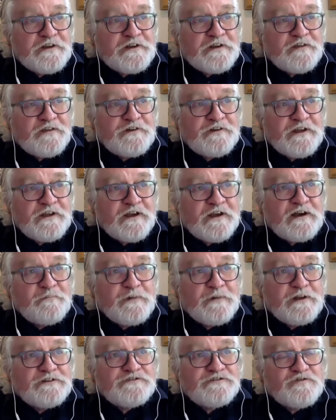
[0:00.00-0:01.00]
carefully how
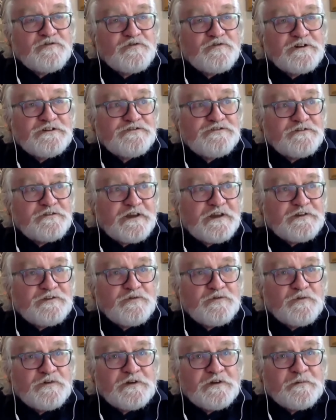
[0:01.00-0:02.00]
much storage are they
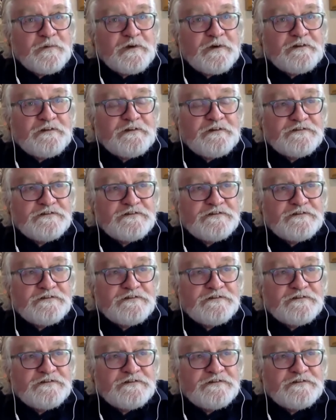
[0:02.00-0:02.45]
talking about?